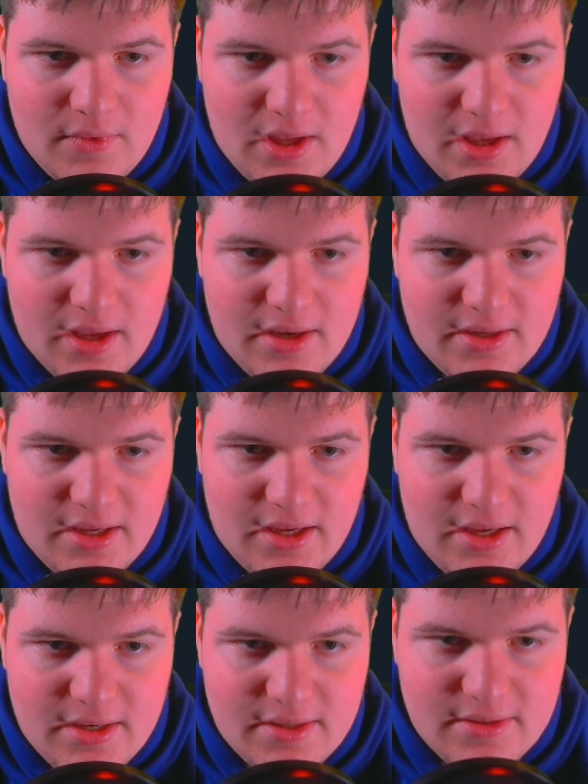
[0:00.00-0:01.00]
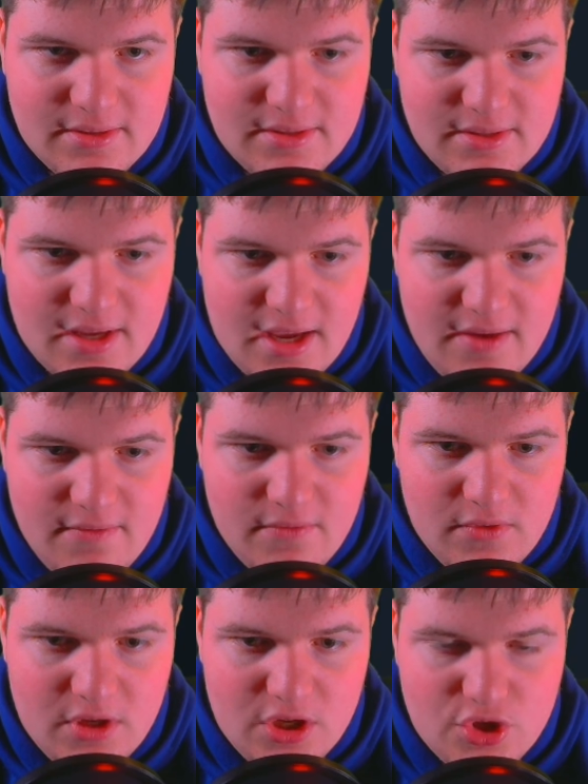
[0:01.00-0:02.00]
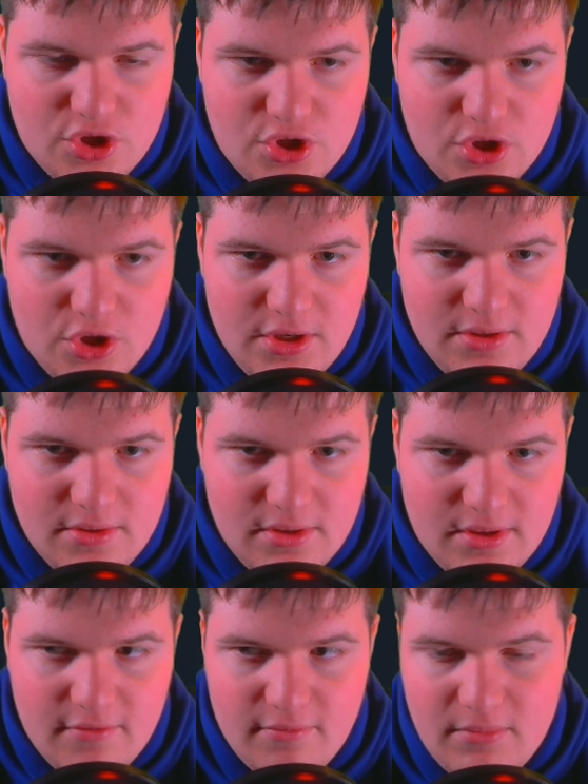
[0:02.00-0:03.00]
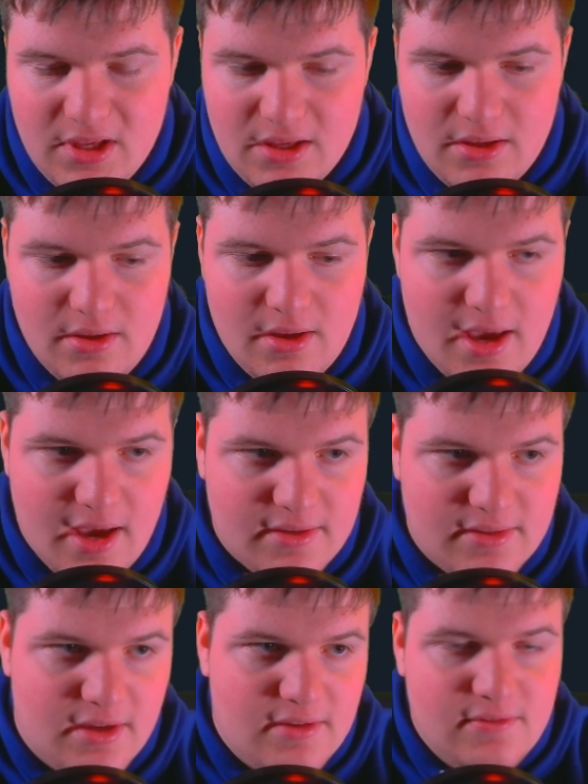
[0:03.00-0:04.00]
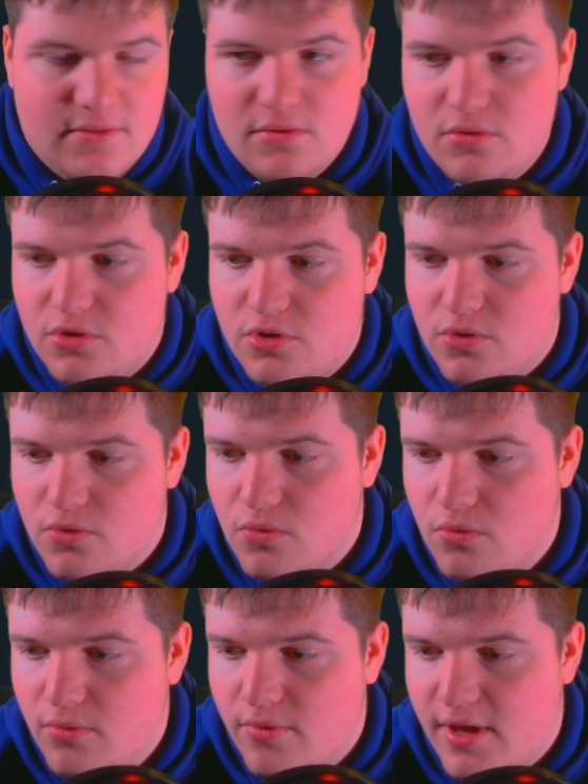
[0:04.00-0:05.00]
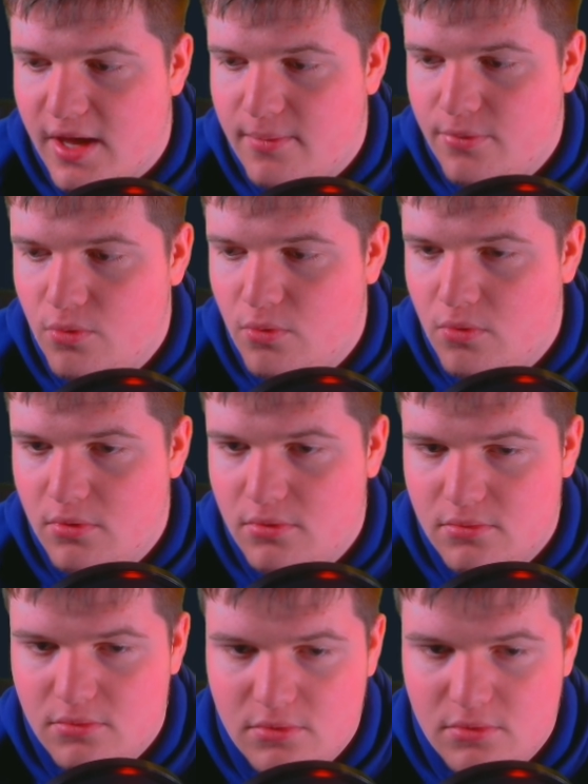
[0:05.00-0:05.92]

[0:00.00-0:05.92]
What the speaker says: and hit save, it should give me access to that pool.